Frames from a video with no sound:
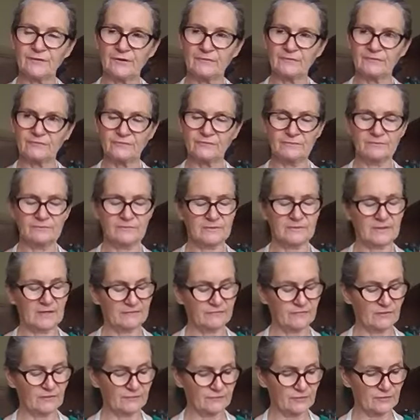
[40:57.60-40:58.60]

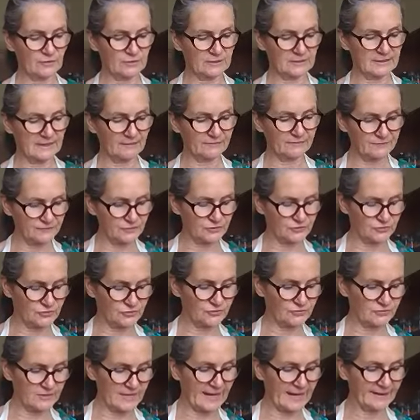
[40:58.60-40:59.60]
I've got enough to
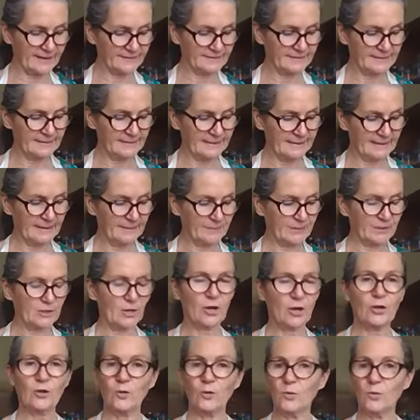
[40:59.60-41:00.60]
do that. But
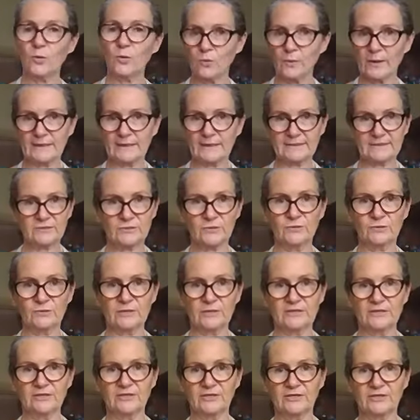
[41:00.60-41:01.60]
I always cook
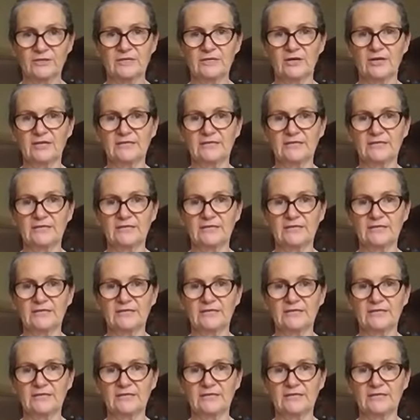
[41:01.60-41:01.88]
in ghee.